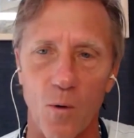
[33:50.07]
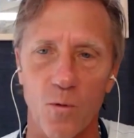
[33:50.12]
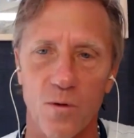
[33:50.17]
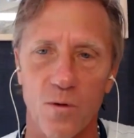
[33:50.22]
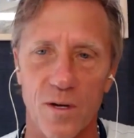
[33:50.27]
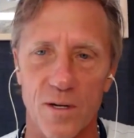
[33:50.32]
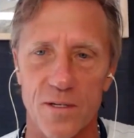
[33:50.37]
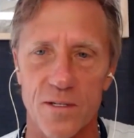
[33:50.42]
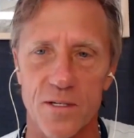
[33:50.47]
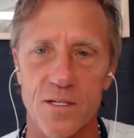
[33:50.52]

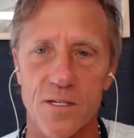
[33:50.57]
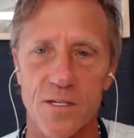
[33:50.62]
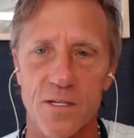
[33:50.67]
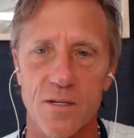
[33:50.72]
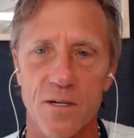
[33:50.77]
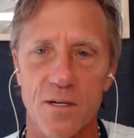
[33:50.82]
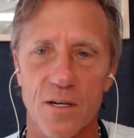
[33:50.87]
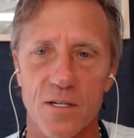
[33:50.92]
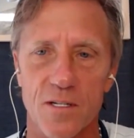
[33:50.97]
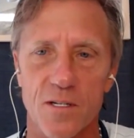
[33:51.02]

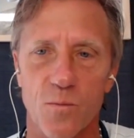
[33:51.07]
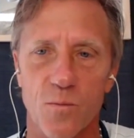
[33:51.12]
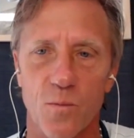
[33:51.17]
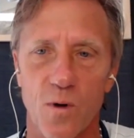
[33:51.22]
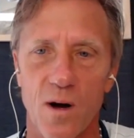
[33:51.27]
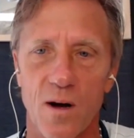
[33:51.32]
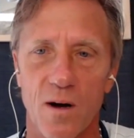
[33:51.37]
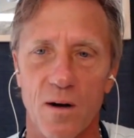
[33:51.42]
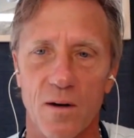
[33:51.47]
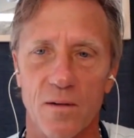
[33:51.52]
boulders
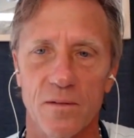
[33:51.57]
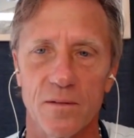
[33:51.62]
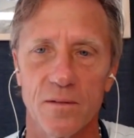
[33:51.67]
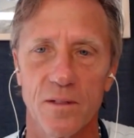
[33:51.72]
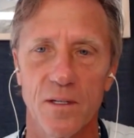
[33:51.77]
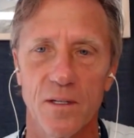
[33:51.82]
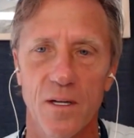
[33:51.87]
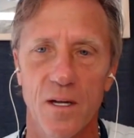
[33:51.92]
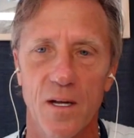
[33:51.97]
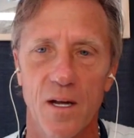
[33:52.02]
as
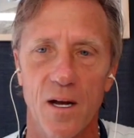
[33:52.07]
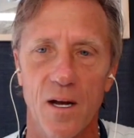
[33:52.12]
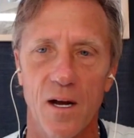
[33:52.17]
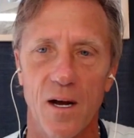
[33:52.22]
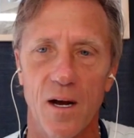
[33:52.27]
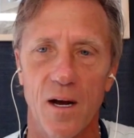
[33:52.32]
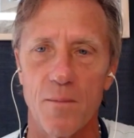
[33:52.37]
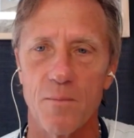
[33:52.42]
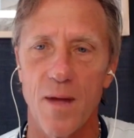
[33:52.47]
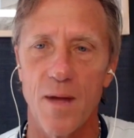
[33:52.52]
well,
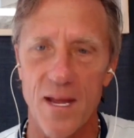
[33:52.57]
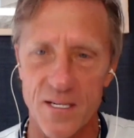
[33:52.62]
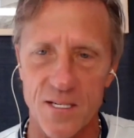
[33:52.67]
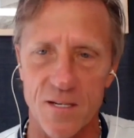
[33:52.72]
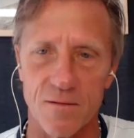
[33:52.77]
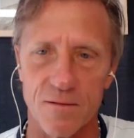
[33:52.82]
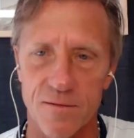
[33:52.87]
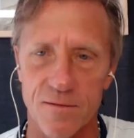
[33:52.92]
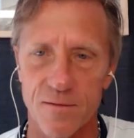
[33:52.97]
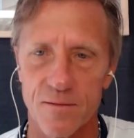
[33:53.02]
like
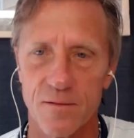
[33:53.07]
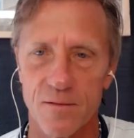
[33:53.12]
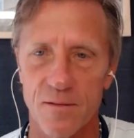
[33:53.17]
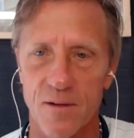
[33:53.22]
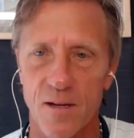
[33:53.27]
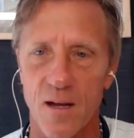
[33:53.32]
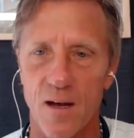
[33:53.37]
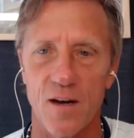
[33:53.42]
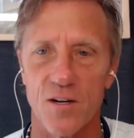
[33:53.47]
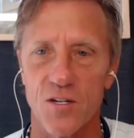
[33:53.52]
massive,
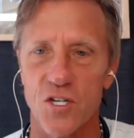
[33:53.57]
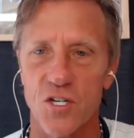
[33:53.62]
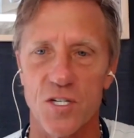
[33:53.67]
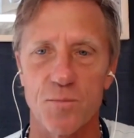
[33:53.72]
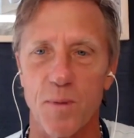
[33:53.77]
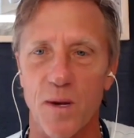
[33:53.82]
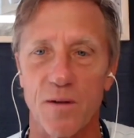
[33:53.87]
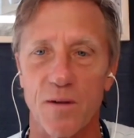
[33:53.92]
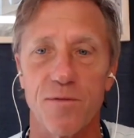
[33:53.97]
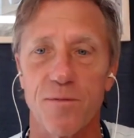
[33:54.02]
uh, that are just yeah.